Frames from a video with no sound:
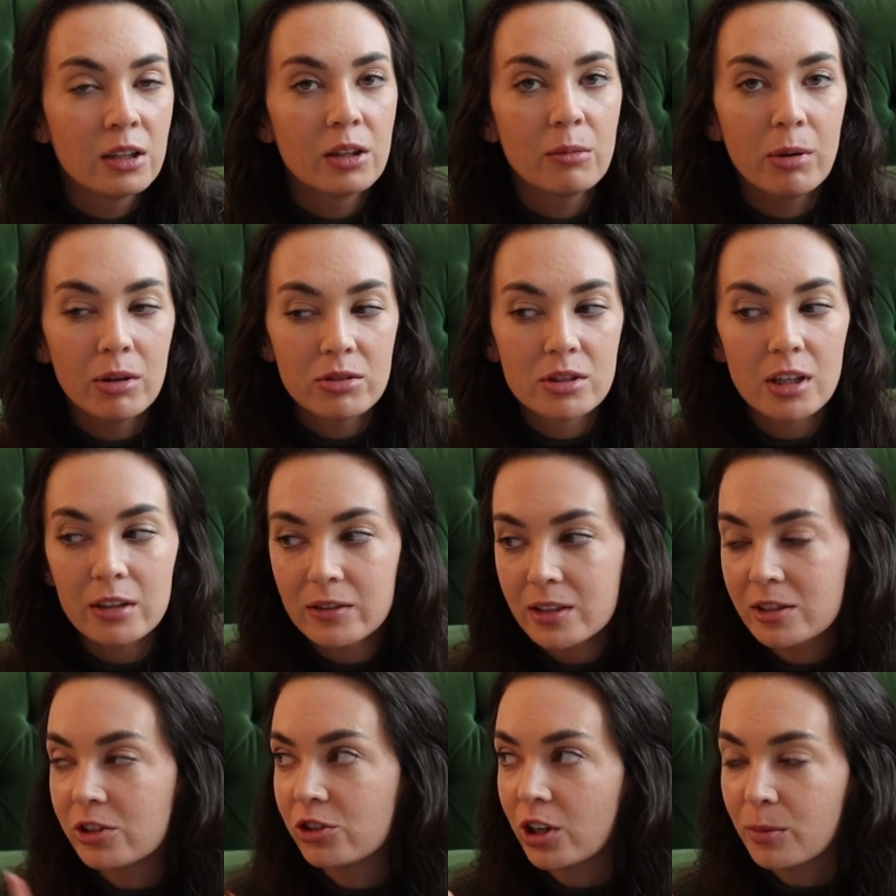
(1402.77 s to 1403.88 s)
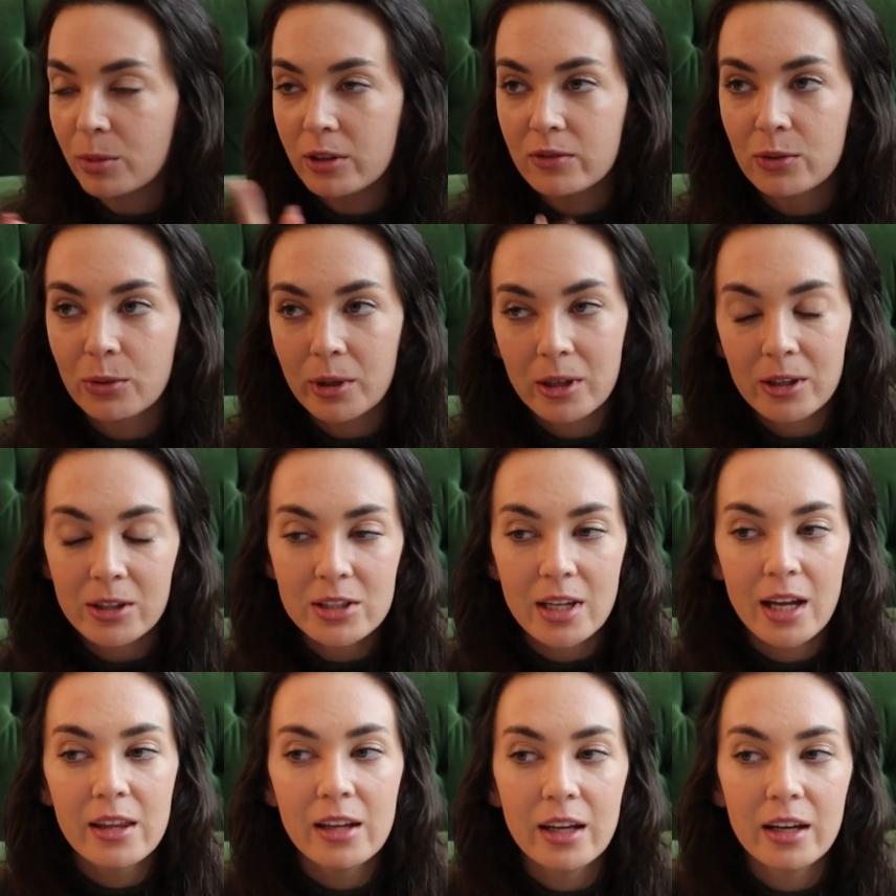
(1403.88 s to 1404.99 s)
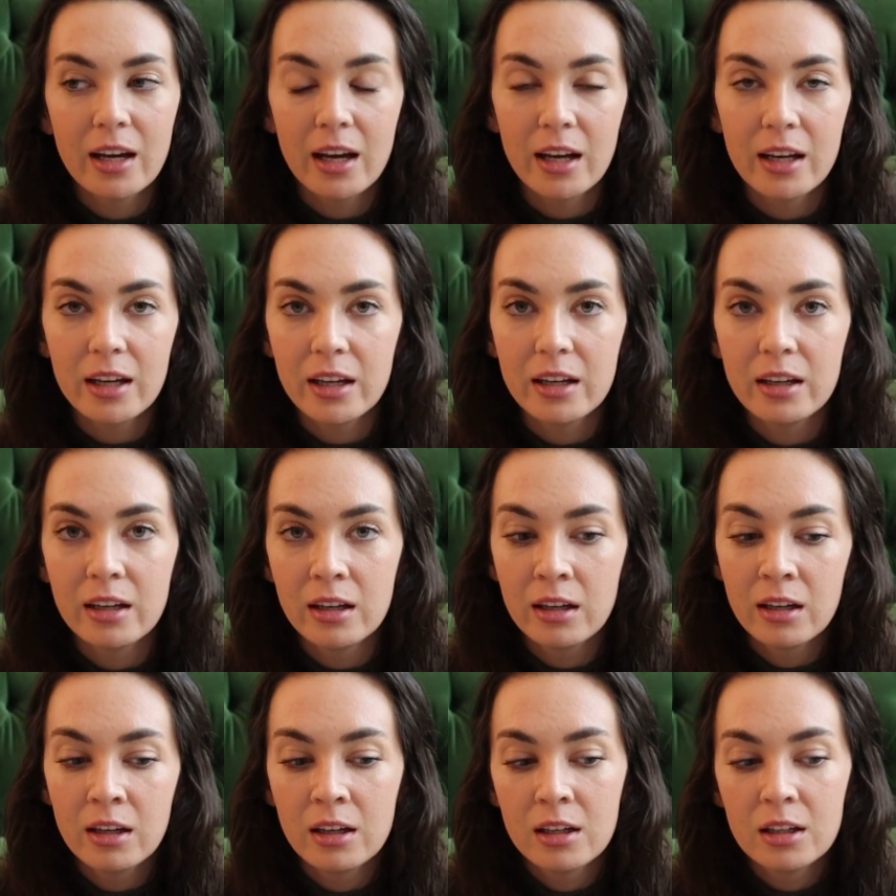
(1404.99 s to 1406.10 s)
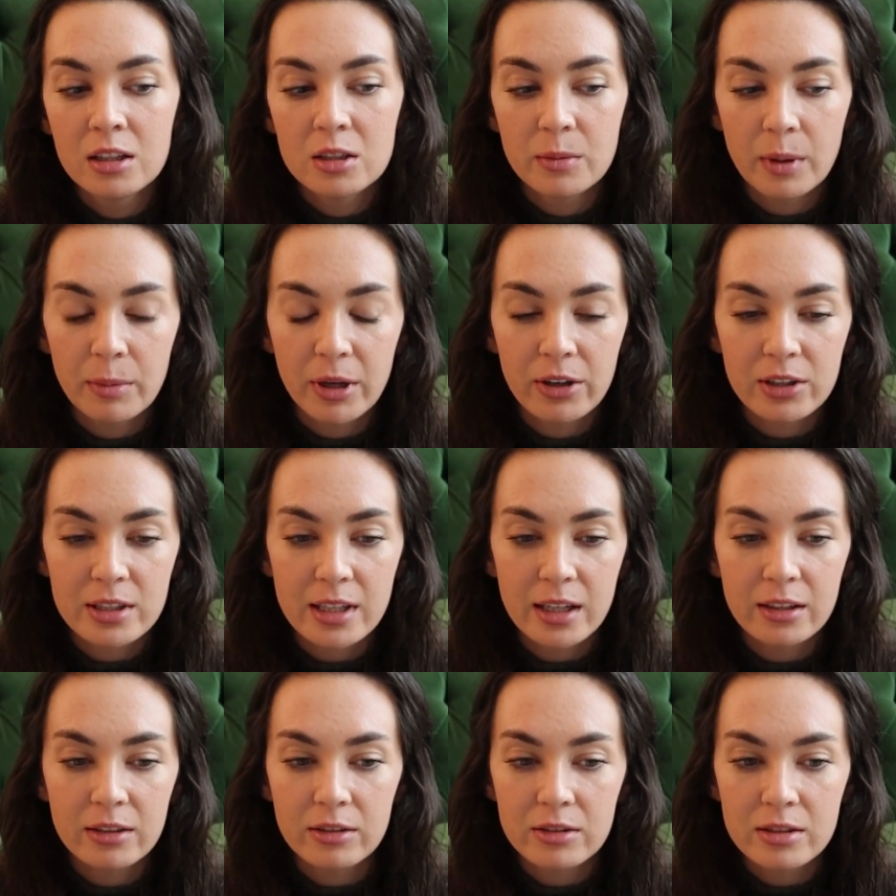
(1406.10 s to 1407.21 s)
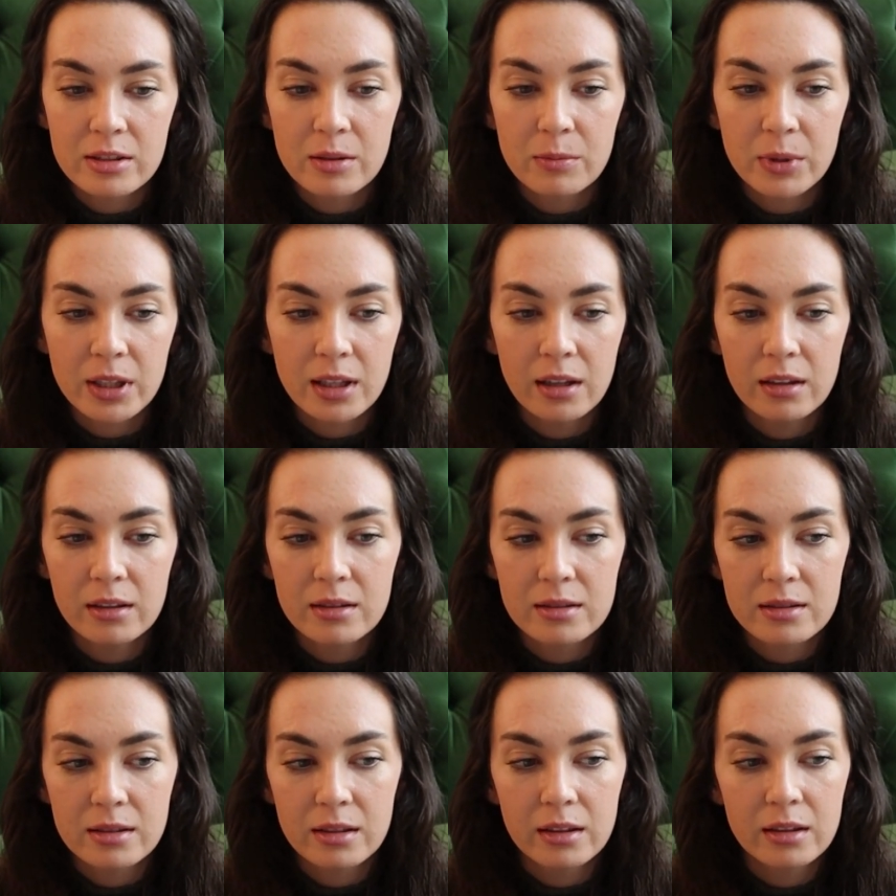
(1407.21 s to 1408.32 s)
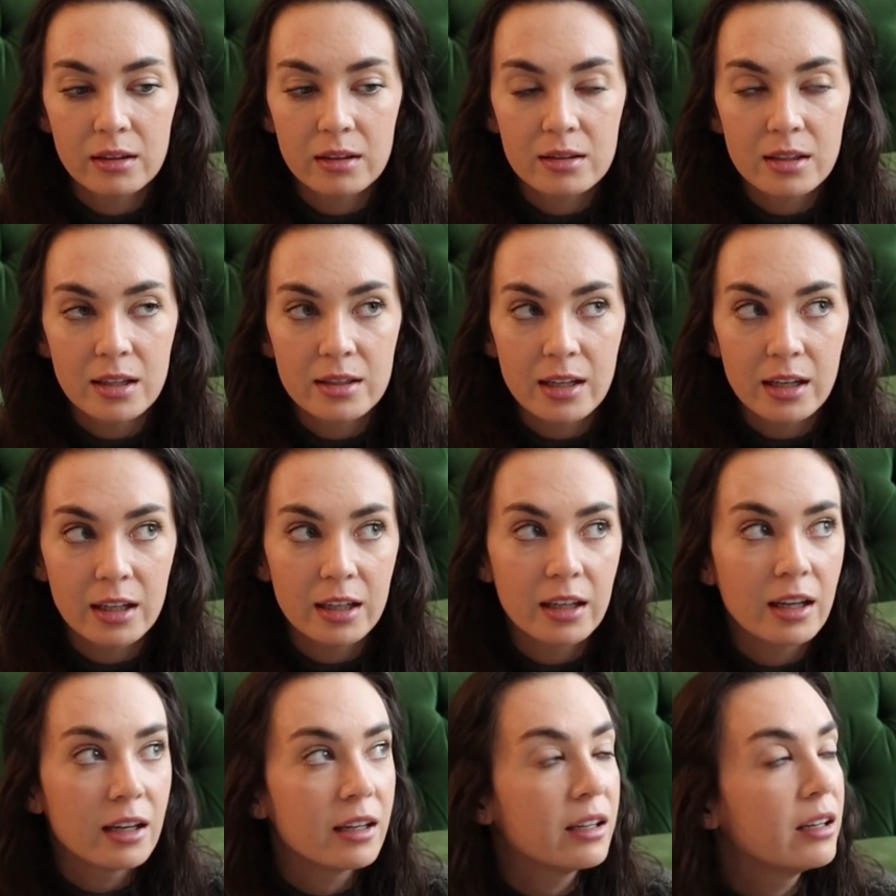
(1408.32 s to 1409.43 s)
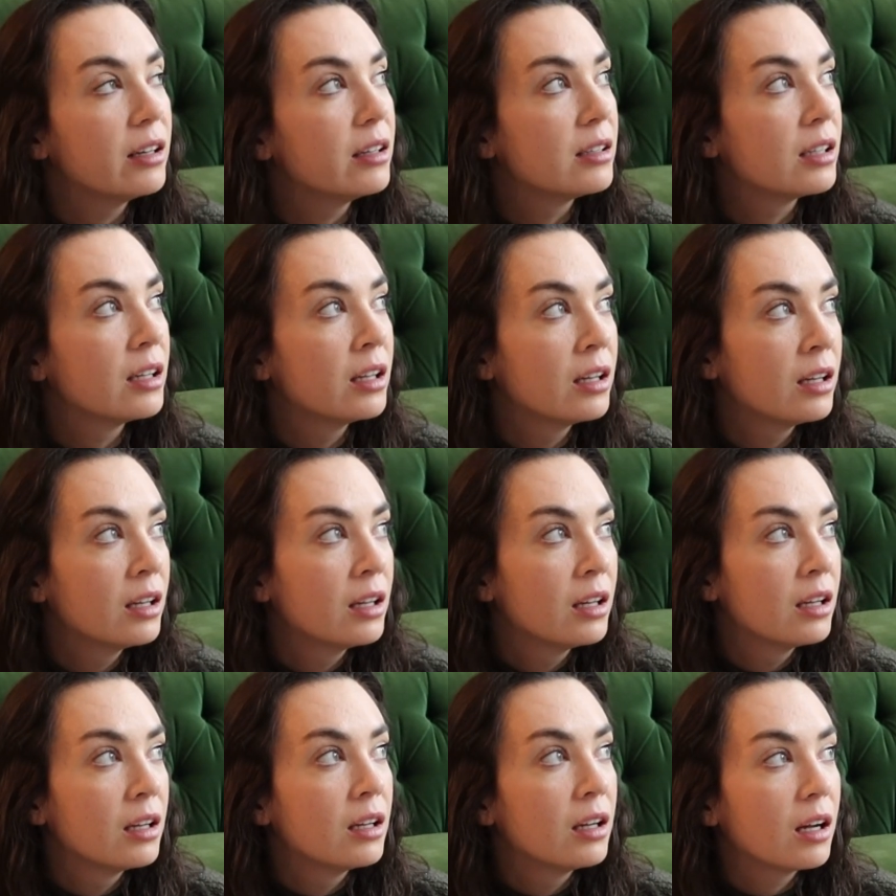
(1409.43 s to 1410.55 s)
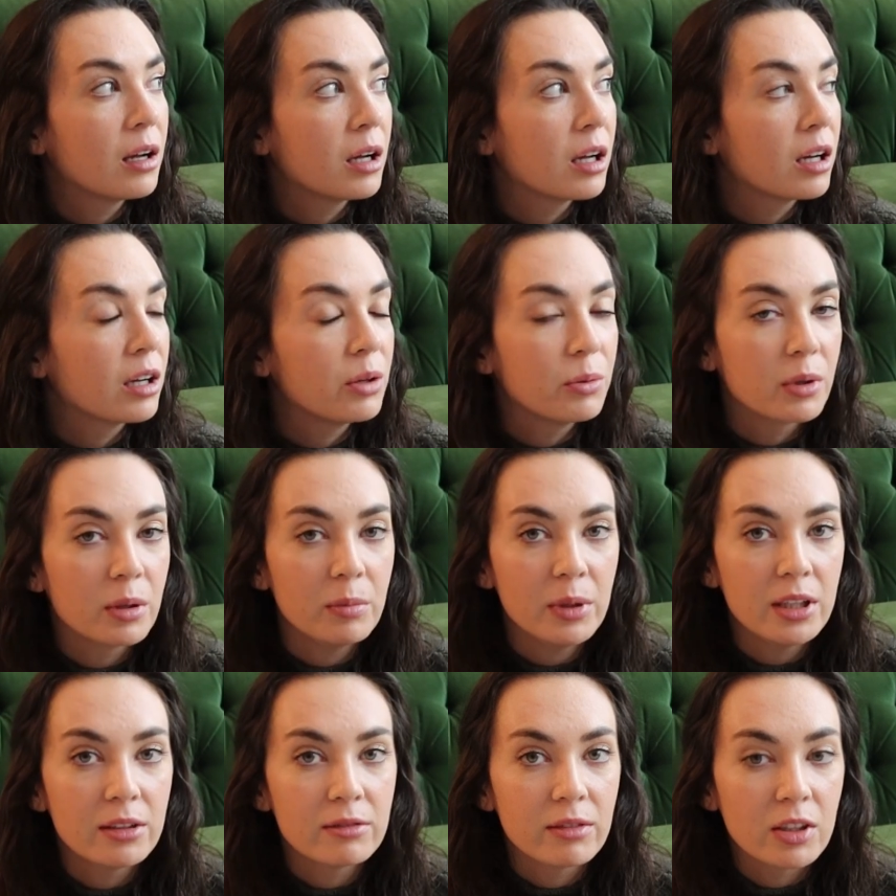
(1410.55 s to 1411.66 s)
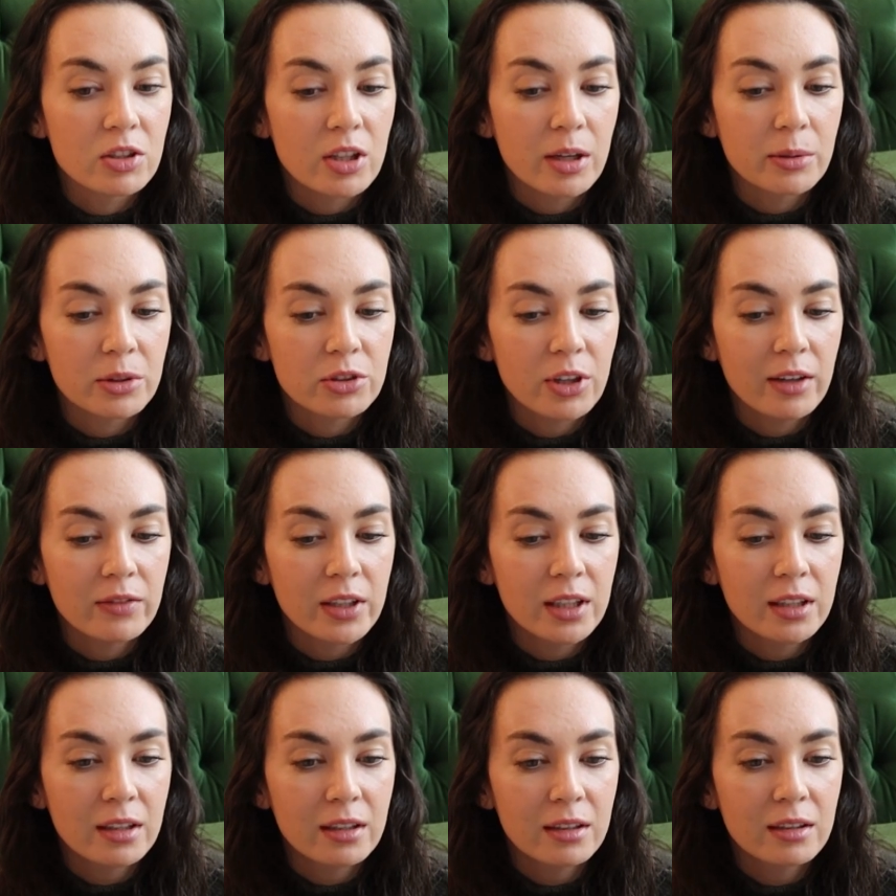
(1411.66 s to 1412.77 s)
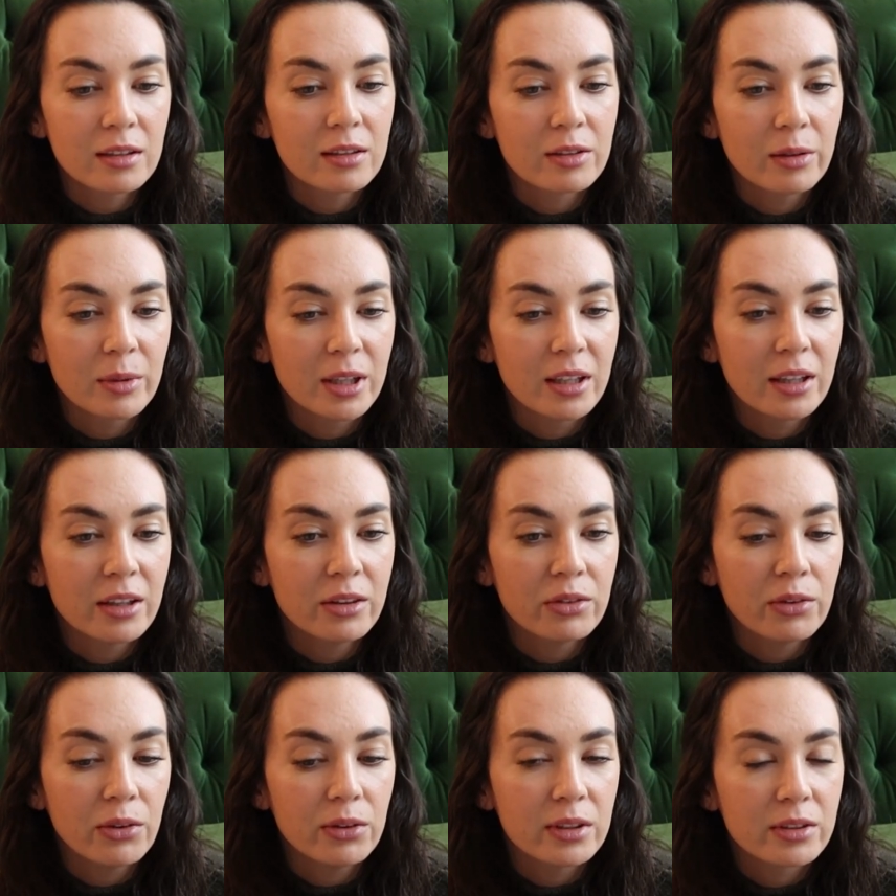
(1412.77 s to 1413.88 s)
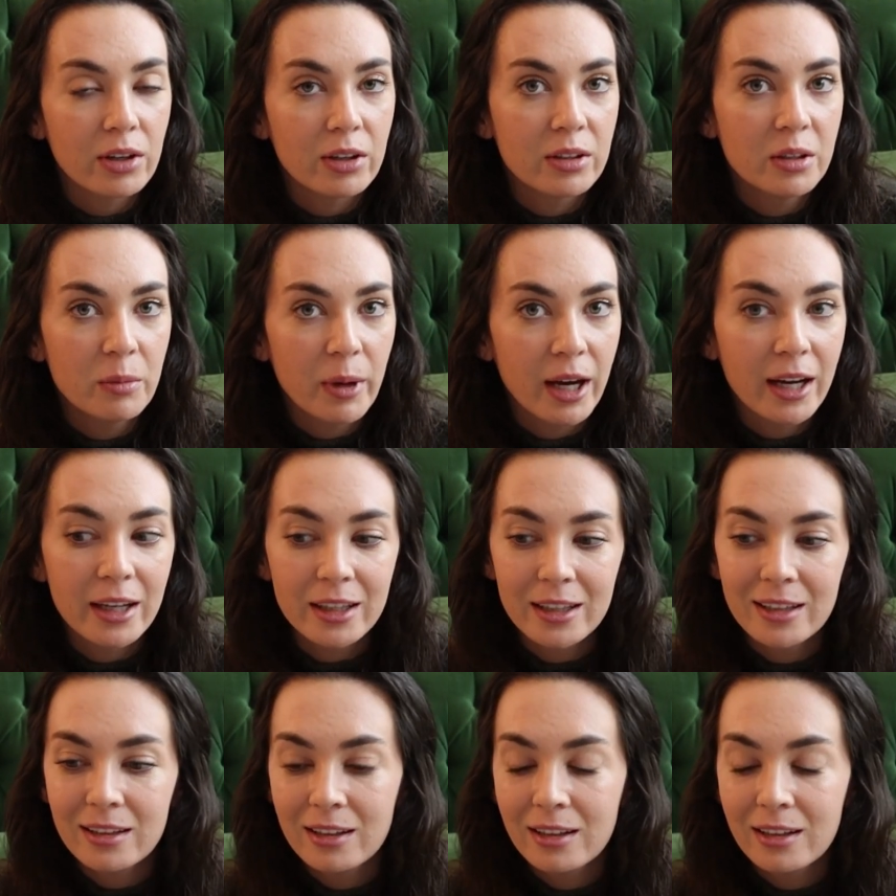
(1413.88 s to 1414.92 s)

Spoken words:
the post office to drop off orders and then head to my parents' house because the sun's setting and I want to beat rush hour traffic. So I'm gonna throw this all in a bag